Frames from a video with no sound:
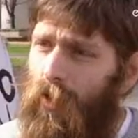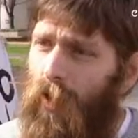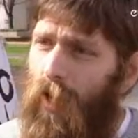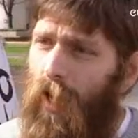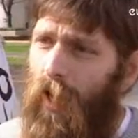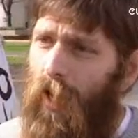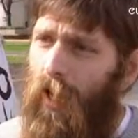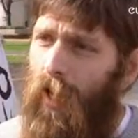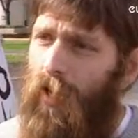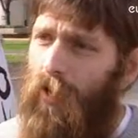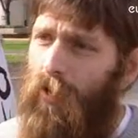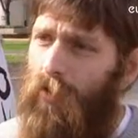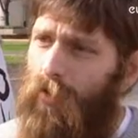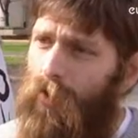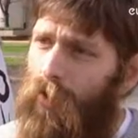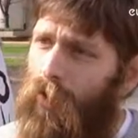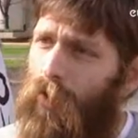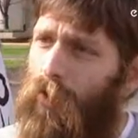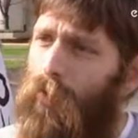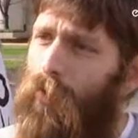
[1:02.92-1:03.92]
uh,
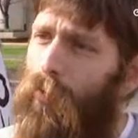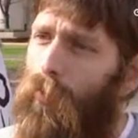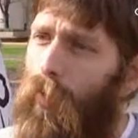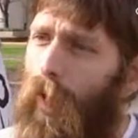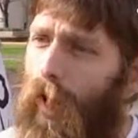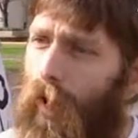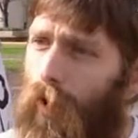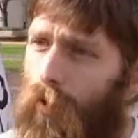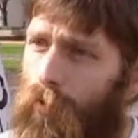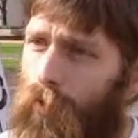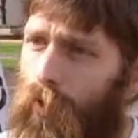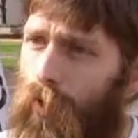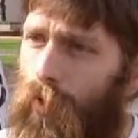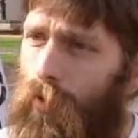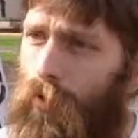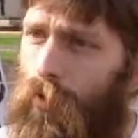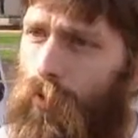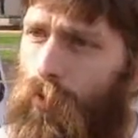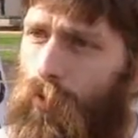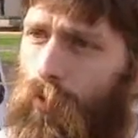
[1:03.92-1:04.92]
turned around
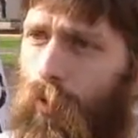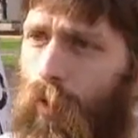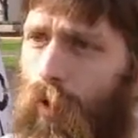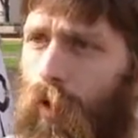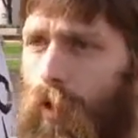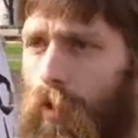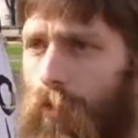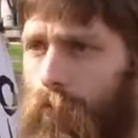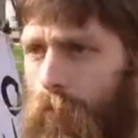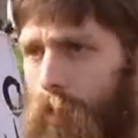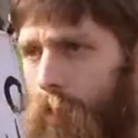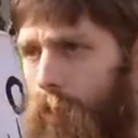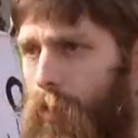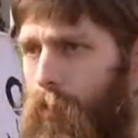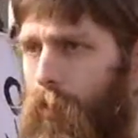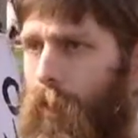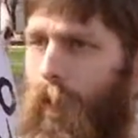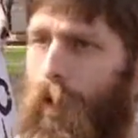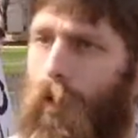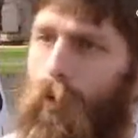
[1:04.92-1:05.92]
into, uh, you know,
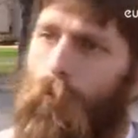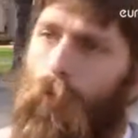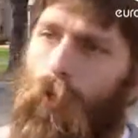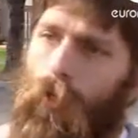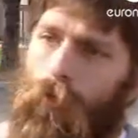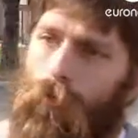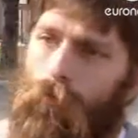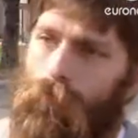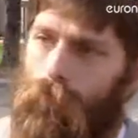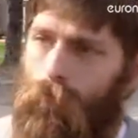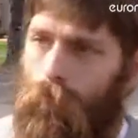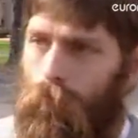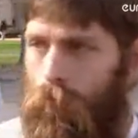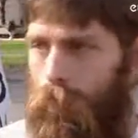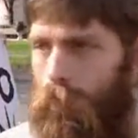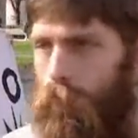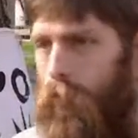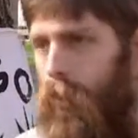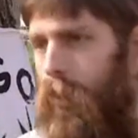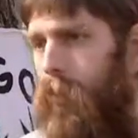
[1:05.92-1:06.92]
cannabis
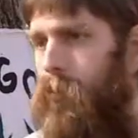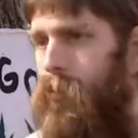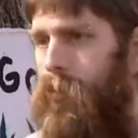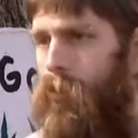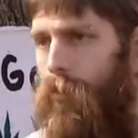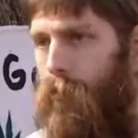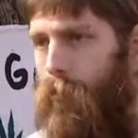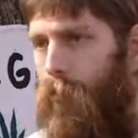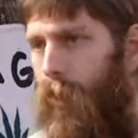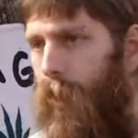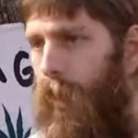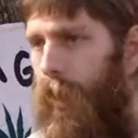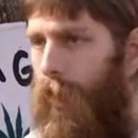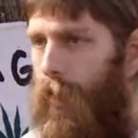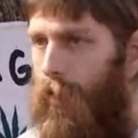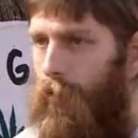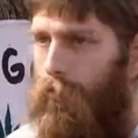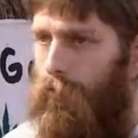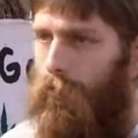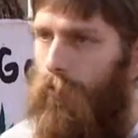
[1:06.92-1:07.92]
blows your
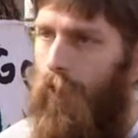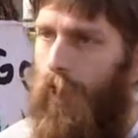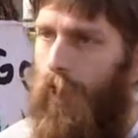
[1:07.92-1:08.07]
brain for